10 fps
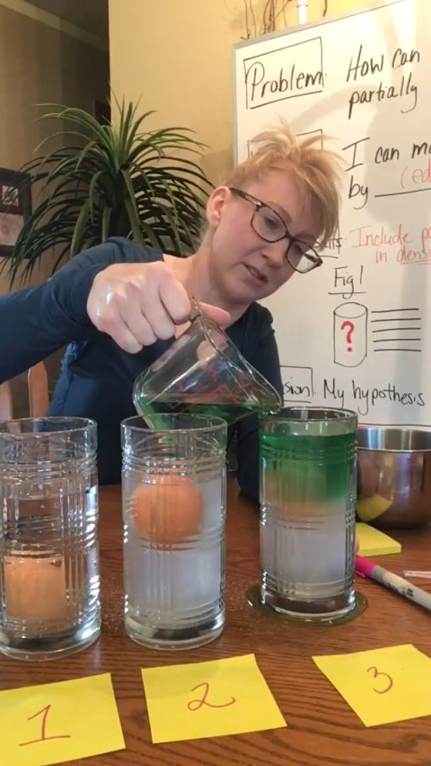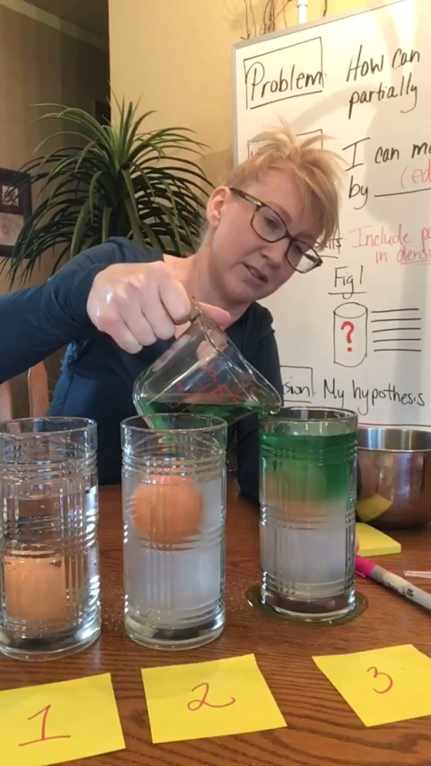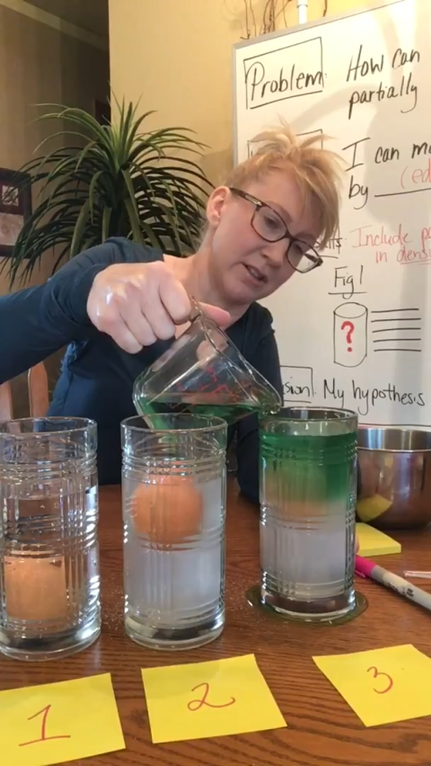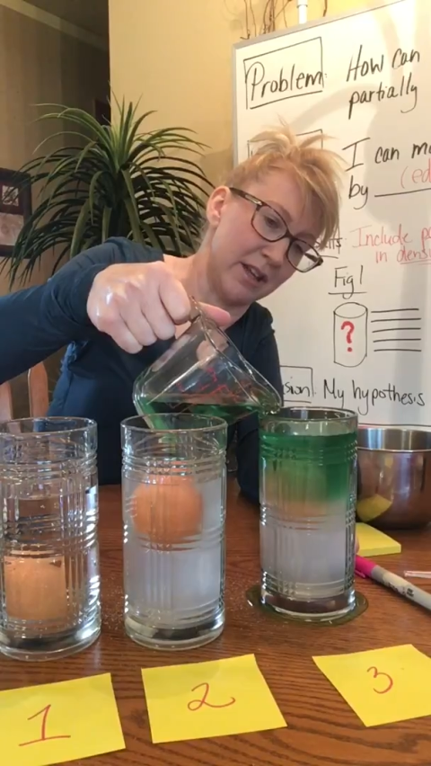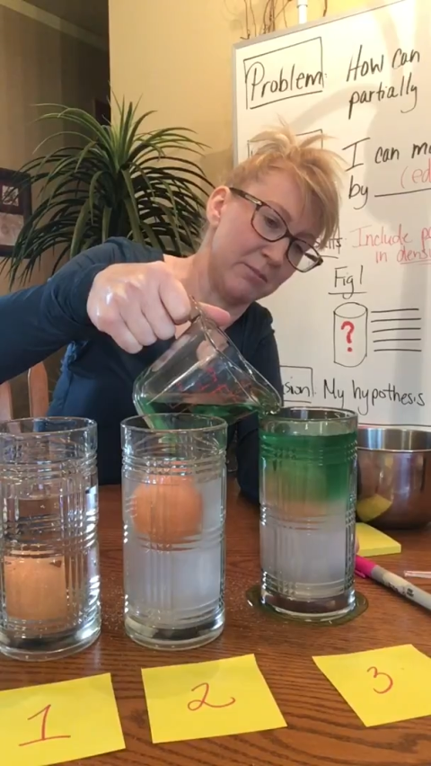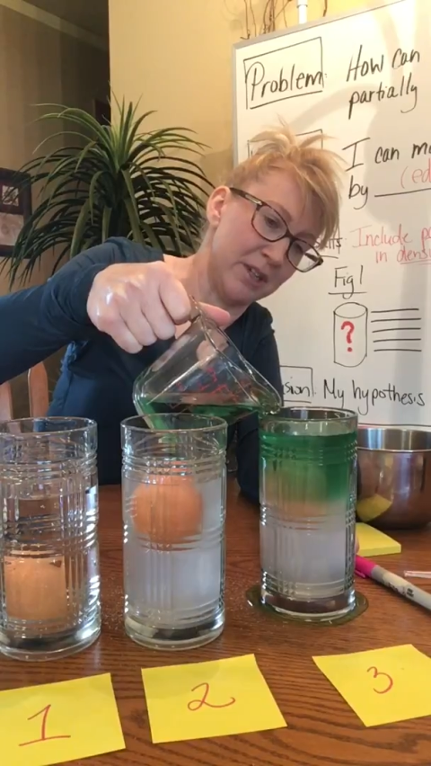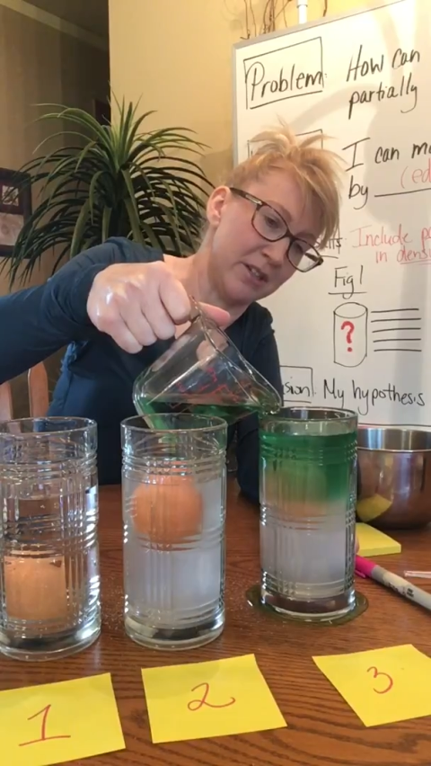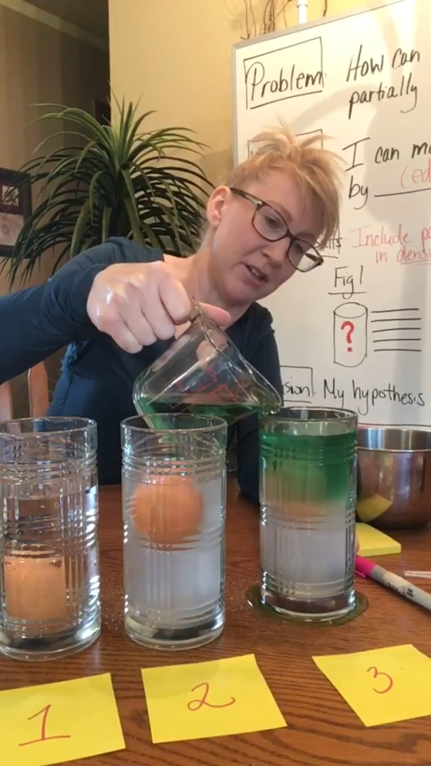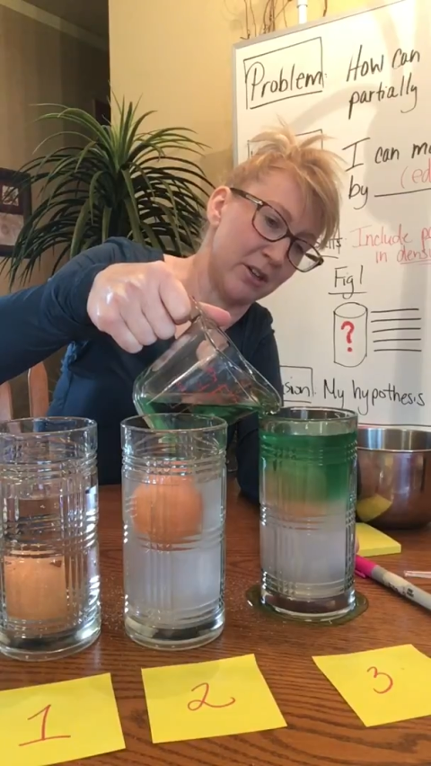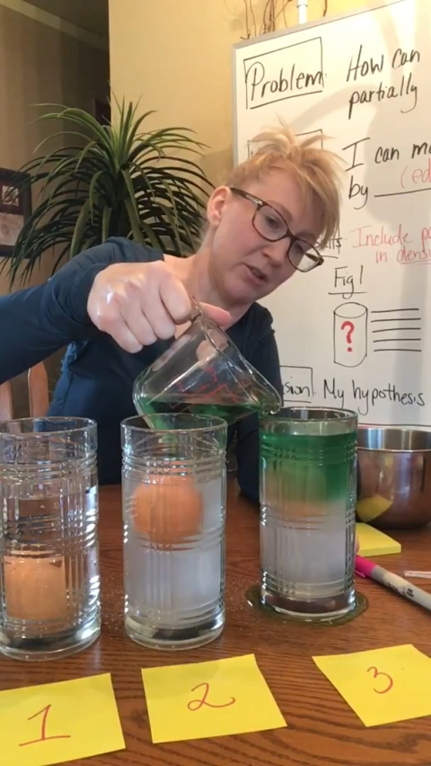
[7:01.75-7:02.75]
to let me
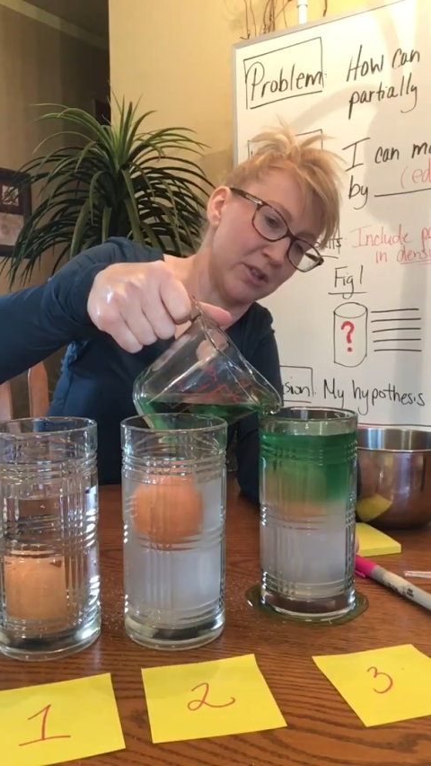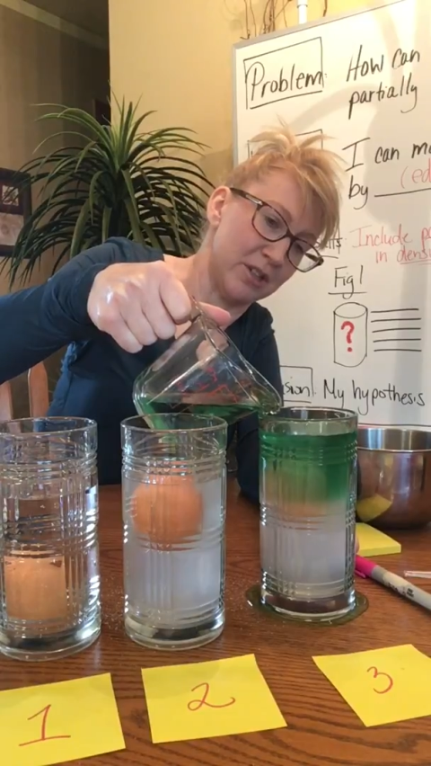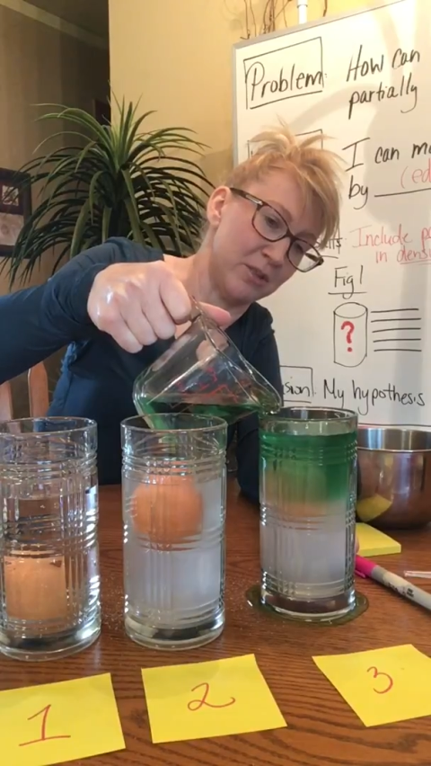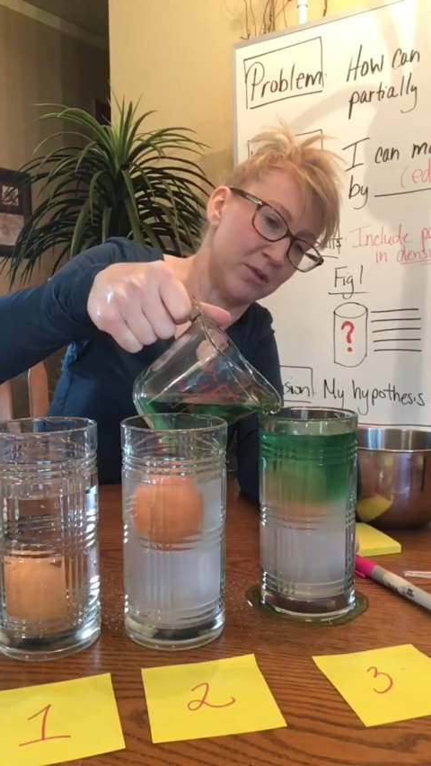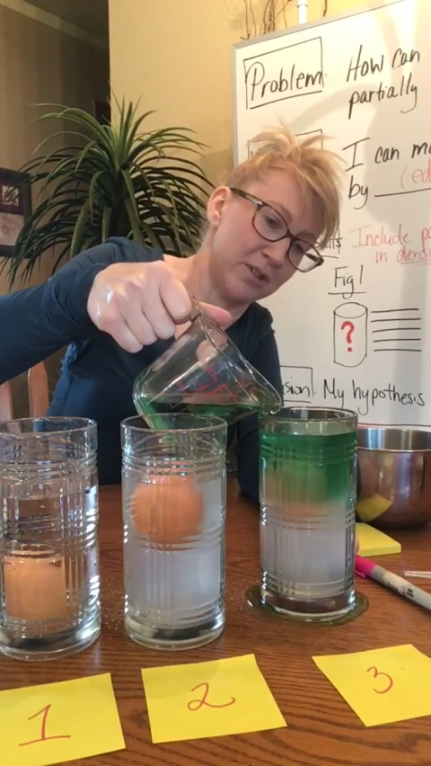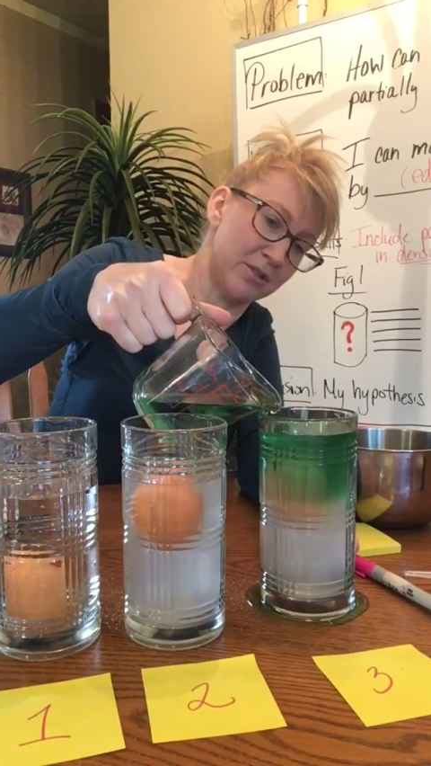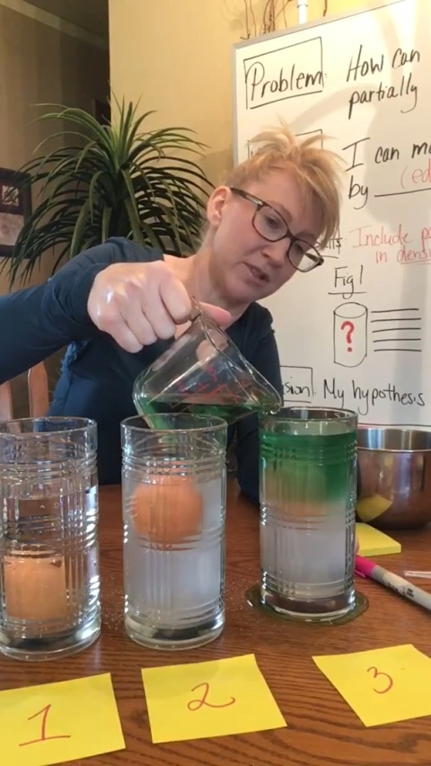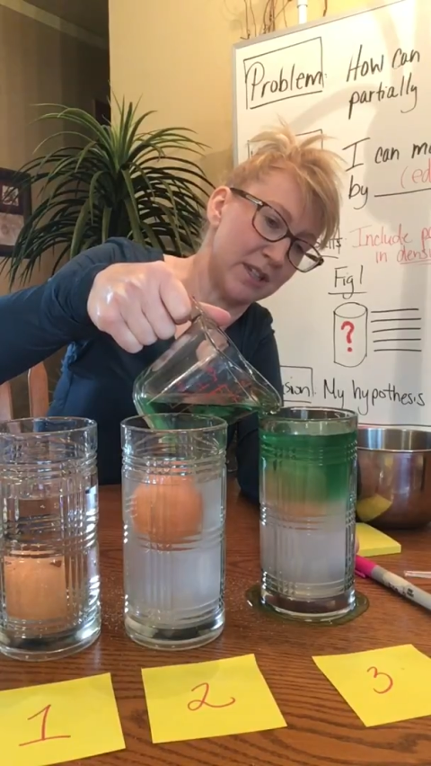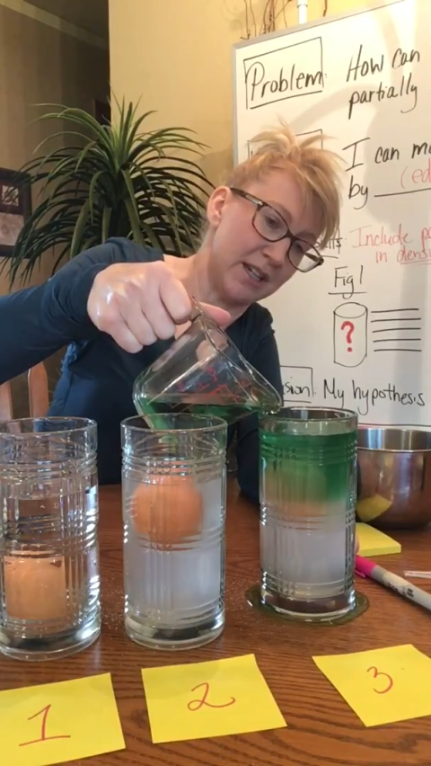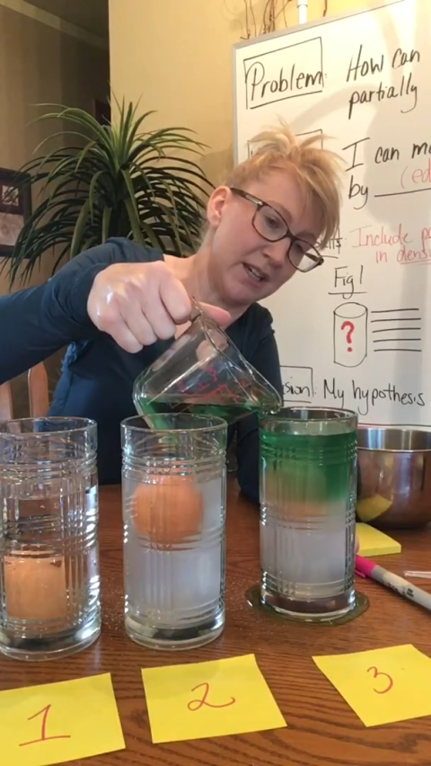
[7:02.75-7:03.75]
know that you
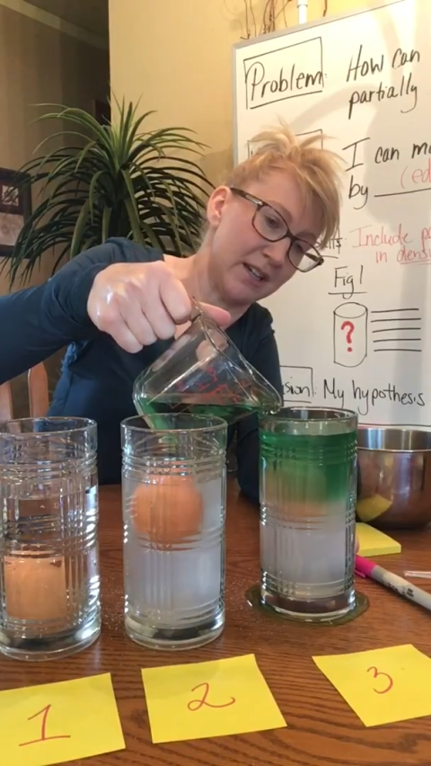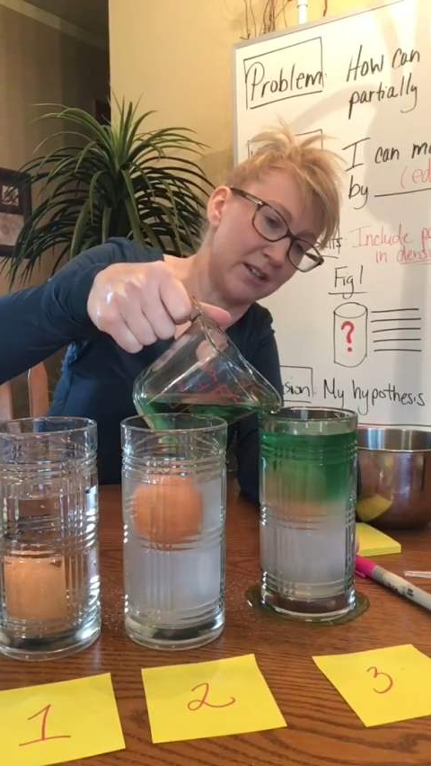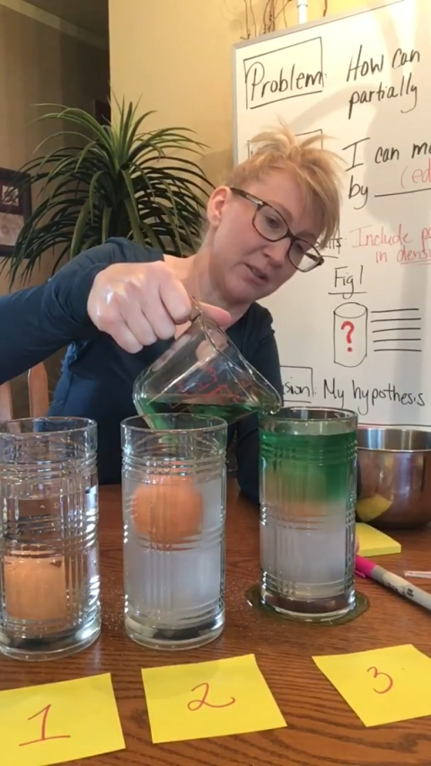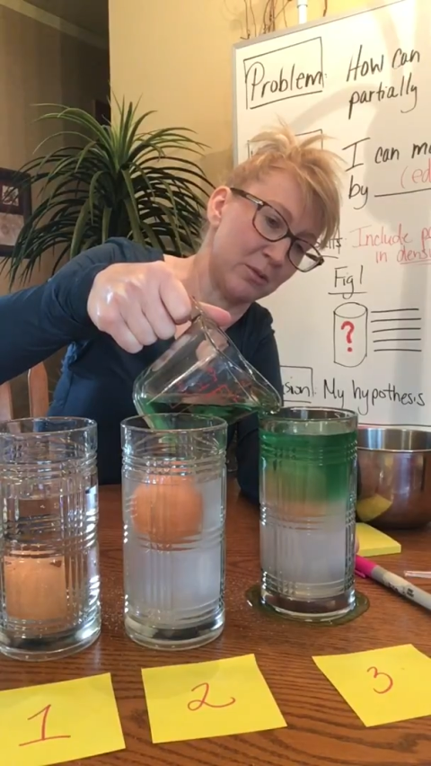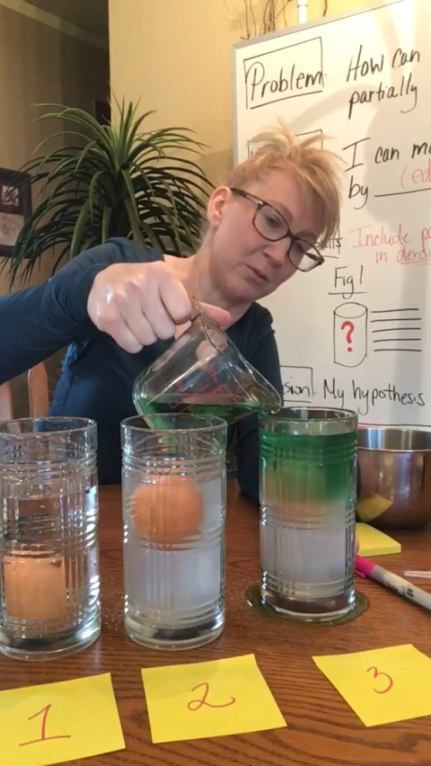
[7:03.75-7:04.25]
understand